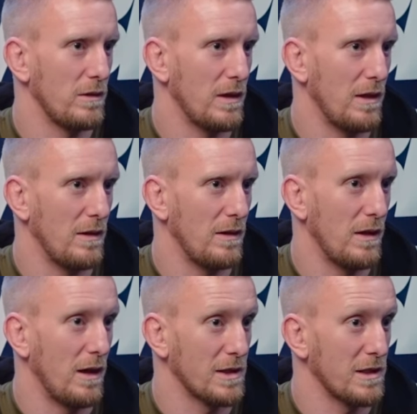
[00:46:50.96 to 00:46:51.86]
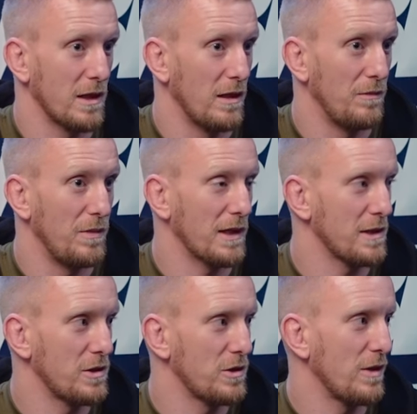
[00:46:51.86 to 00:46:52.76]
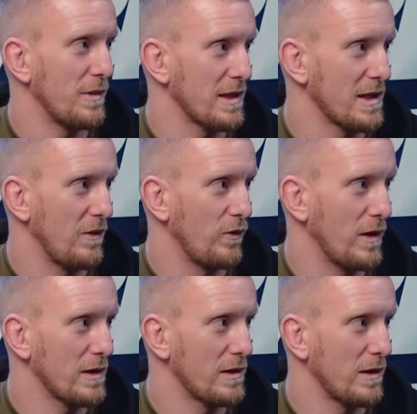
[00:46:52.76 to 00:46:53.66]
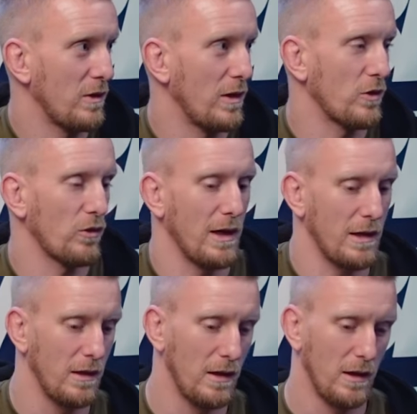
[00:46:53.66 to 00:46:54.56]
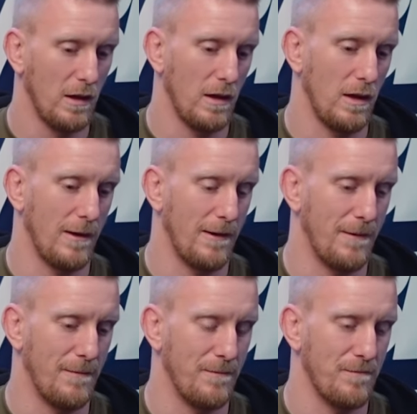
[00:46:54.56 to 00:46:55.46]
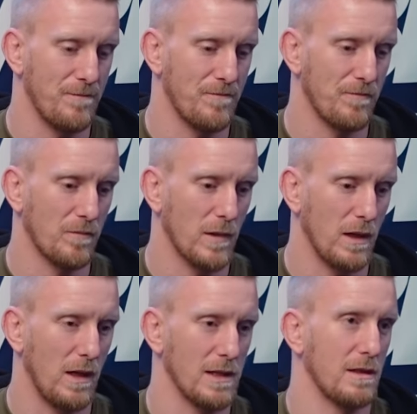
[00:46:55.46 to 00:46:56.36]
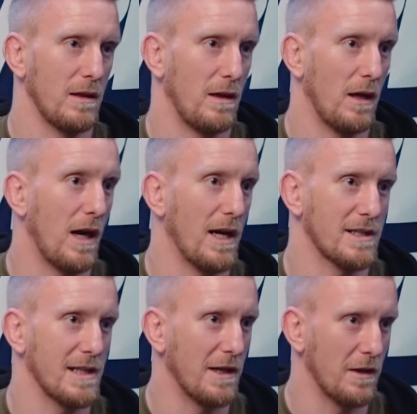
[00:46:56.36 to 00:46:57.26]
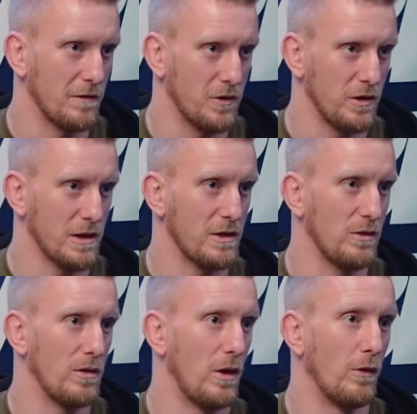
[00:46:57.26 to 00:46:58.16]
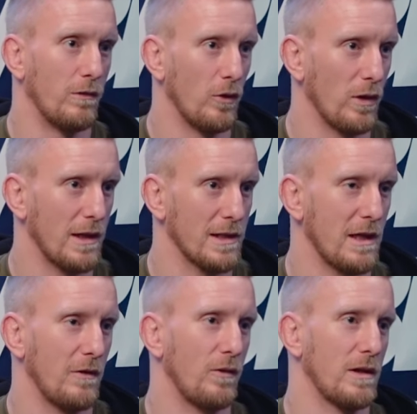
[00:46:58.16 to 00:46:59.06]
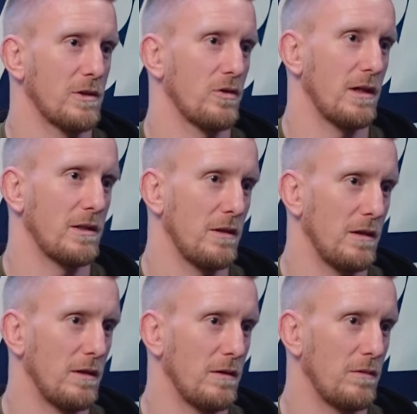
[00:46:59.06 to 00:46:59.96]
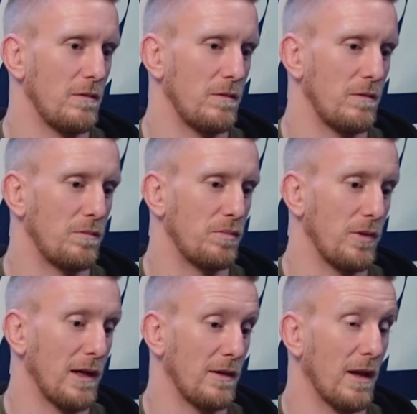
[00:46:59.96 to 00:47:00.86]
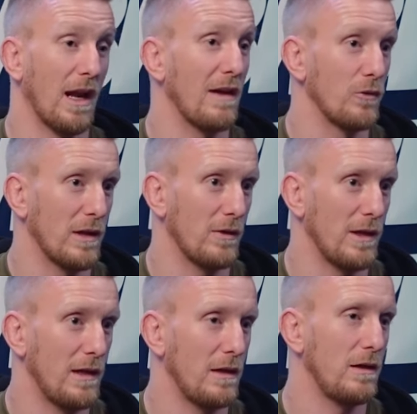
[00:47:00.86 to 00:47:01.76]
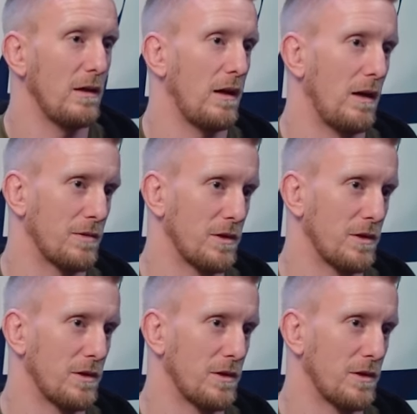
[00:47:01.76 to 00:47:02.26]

the, us into the biggest gym in the Southwest, you know, and create um, a, a higher standard of jiu-jitsu overall in the Southwest. Try to bring the level down here up